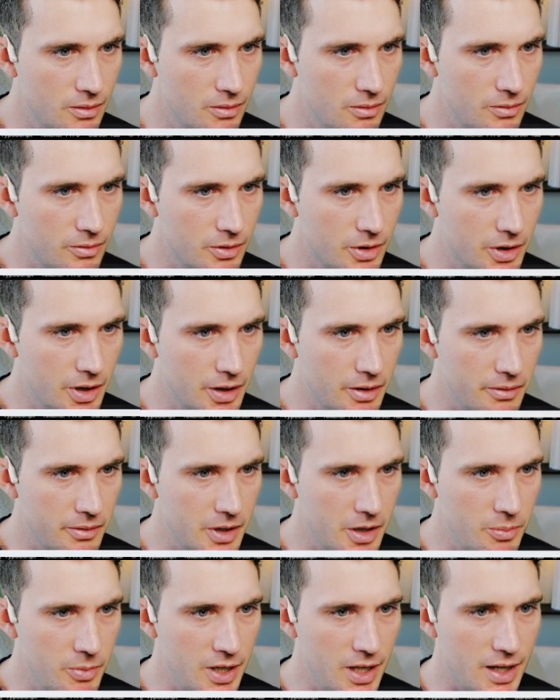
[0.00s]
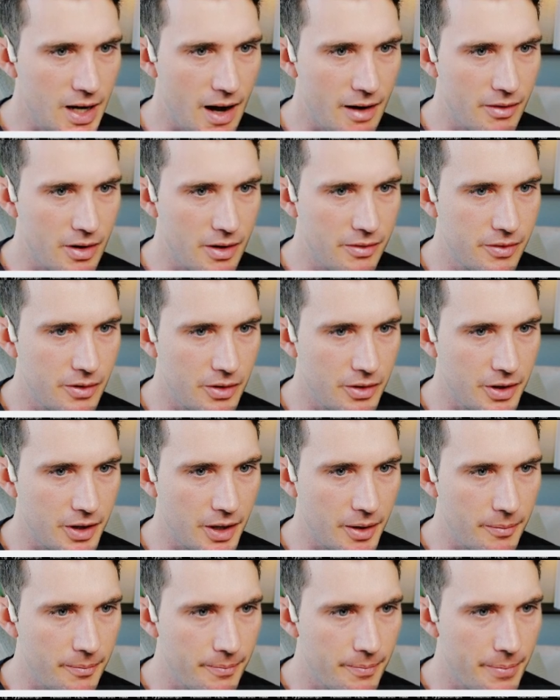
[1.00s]
create a README in every
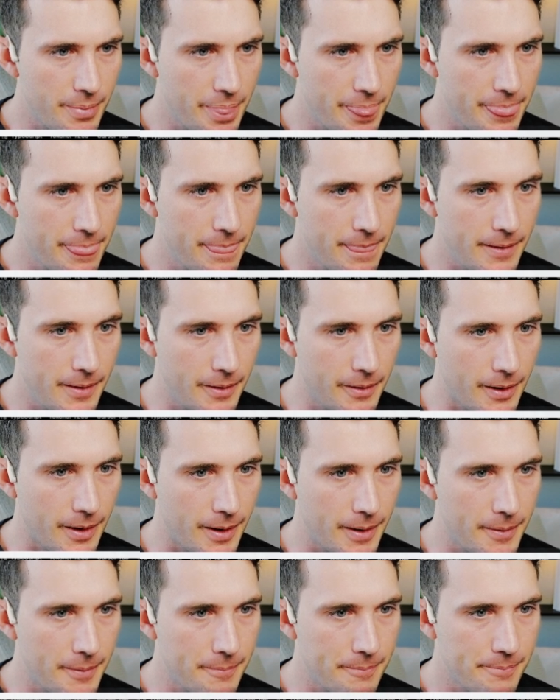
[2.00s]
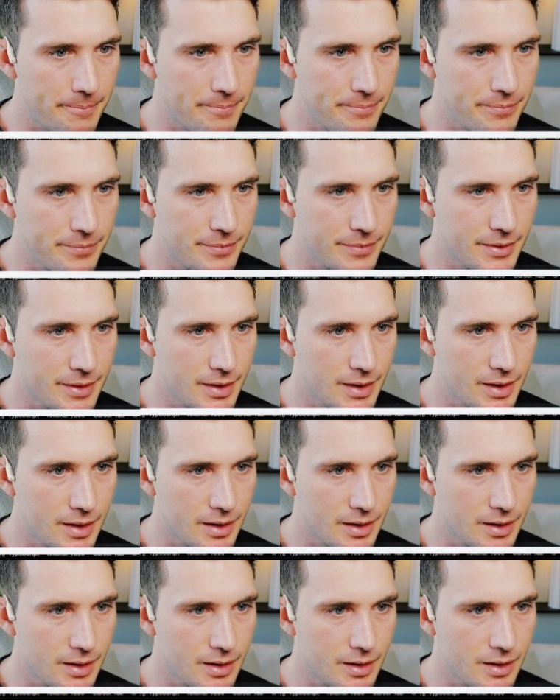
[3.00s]
folder. Okay.
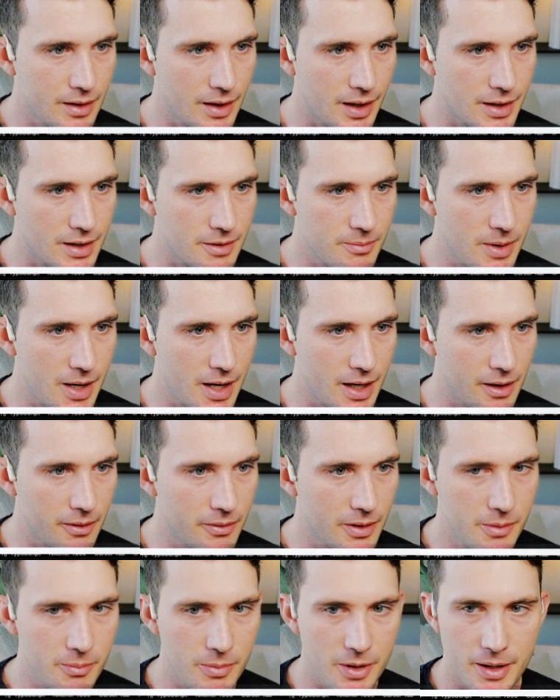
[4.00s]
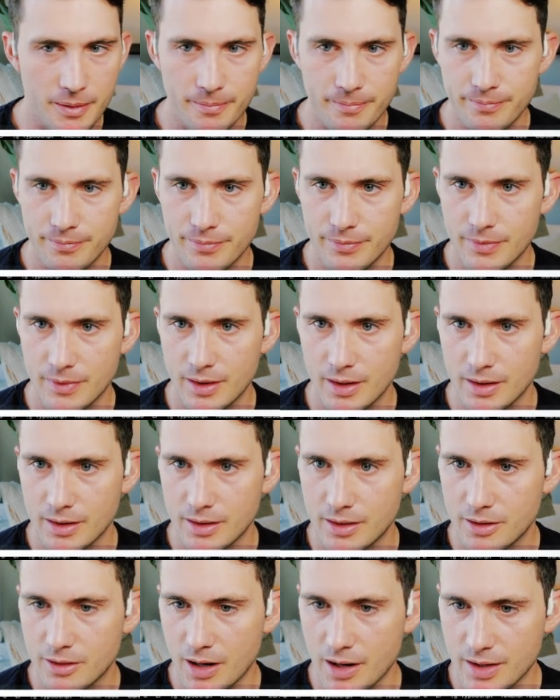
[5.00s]
Let's make a README.
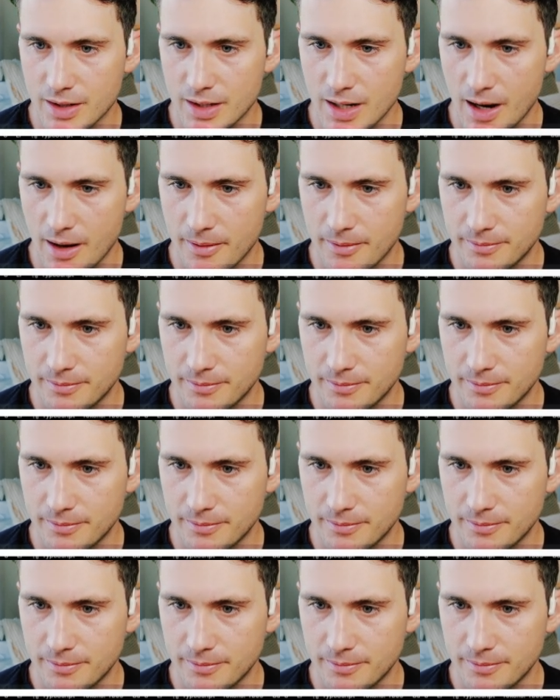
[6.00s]
Let's try this out.